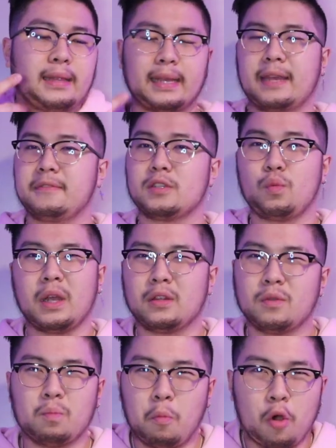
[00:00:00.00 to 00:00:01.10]
They give us
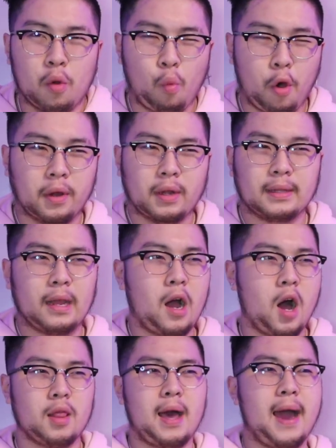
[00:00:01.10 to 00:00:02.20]
way more work
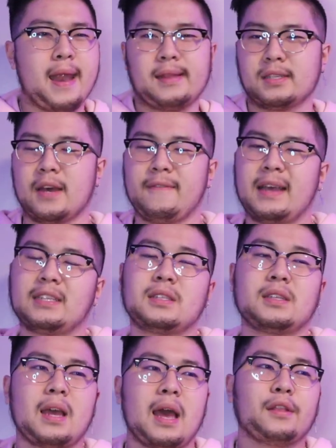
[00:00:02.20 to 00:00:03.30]
online and stuff. I
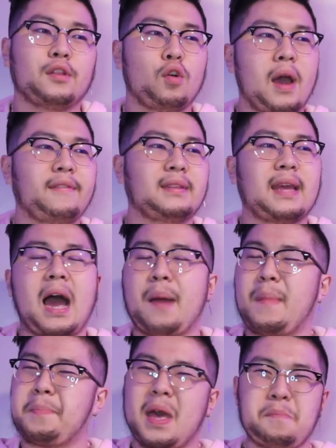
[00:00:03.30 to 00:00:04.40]
just don't have the
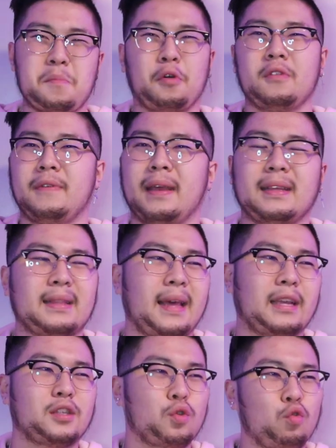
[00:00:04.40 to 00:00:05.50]
time. I'm not motivated and
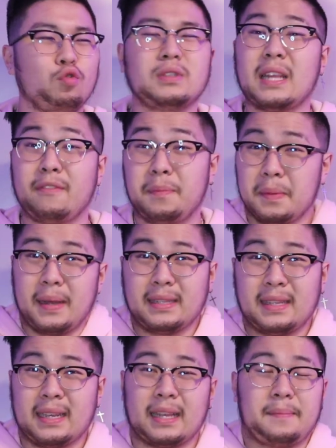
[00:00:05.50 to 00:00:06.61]
like school's never been my
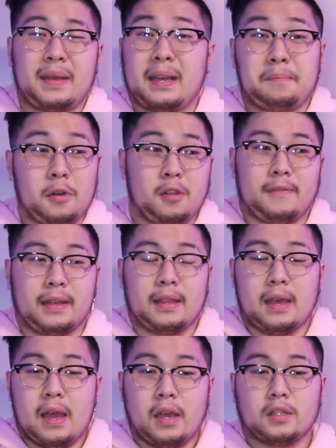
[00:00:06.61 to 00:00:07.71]
thing and I'm not motivated.